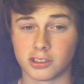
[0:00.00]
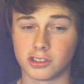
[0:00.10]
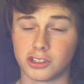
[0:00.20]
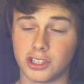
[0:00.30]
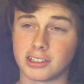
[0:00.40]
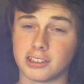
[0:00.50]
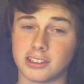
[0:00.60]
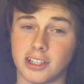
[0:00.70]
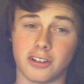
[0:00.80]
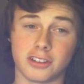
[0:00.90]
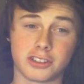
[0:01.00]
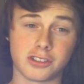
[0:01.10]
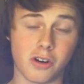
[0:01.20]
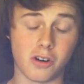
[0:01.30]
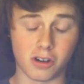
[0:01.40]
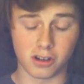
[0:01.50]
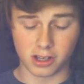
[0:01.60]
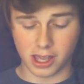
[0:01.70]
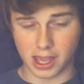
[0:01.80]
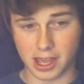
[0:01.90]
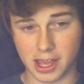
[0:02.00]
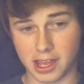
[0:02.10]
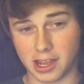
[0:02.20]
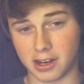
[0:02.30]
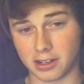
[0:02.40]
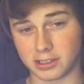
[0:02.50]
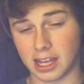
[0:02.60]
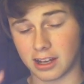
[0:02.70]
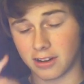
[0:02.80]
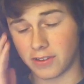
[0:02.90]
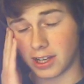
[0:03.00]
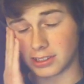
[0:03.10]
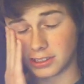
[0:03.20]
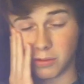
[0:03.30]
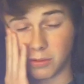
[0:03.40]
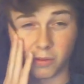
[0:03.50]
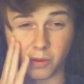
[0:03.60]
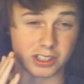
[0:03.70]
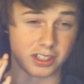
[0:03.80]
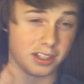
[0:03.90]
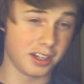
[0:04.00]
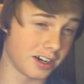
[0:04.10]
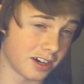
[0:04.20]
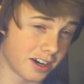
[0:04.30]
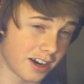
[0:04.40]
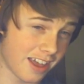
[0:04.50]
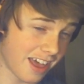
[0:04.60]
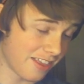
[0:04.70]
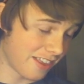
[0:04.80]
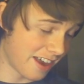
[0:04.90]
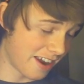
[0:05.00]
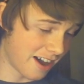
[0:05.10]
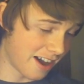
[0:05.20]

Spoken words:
She has to sell her soul and sacrifice someone once a year, and then